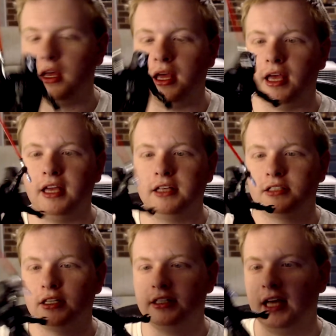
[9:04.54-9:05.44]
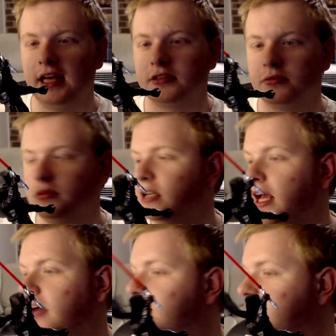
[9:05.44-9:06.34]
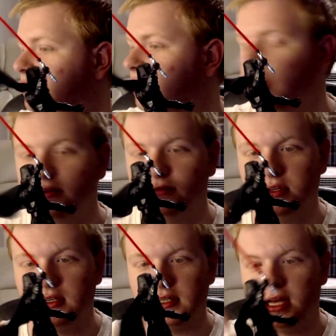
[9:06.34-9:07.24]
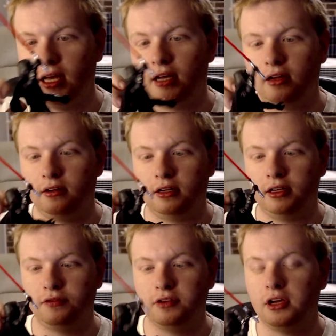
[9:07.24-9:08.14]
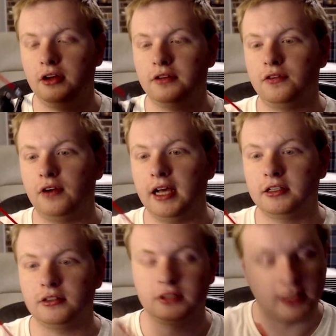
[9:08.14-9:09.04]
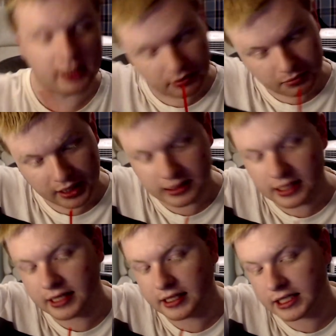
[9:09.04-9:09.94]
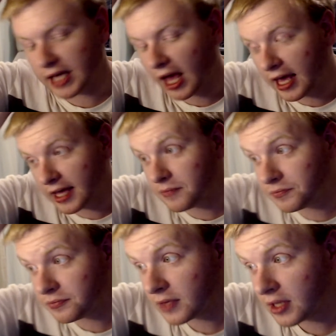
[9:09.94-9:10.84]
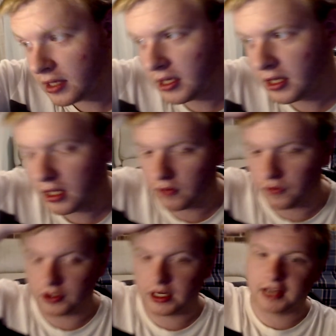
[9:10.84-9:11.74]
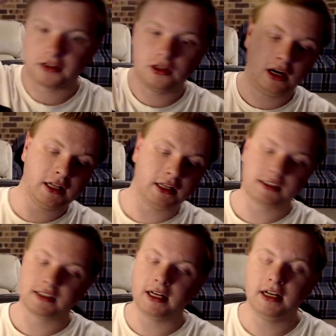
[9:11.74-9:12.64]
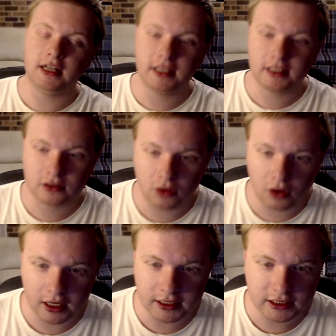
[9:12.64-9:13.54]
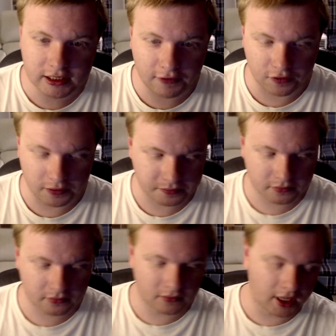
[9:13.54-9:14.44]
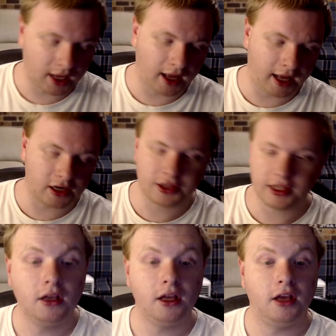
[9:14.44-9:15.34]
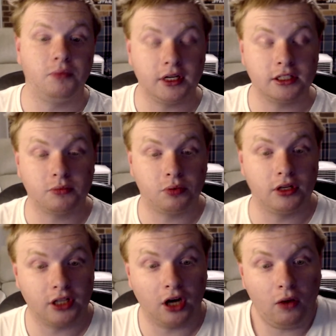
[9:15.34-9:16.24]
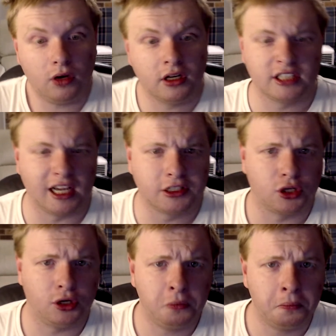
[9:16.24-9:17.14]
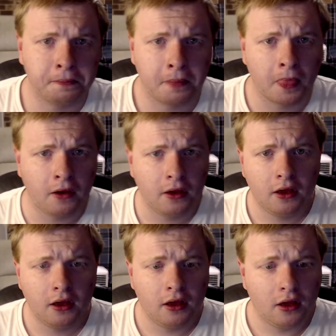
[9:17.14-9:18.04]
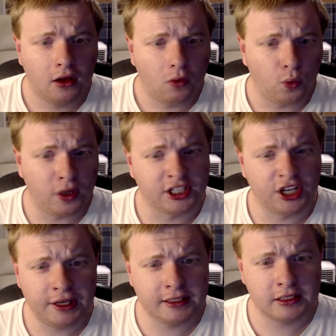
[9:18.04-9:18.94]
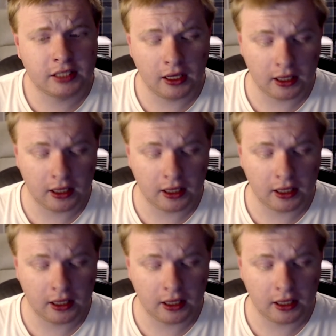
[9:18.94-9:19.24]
it's an attachment out the side of it. Now, if you're going for accuracy compared to in-game for Darth Nihilus, then it is quite different. And I think it brings a point that I want to touch on, which is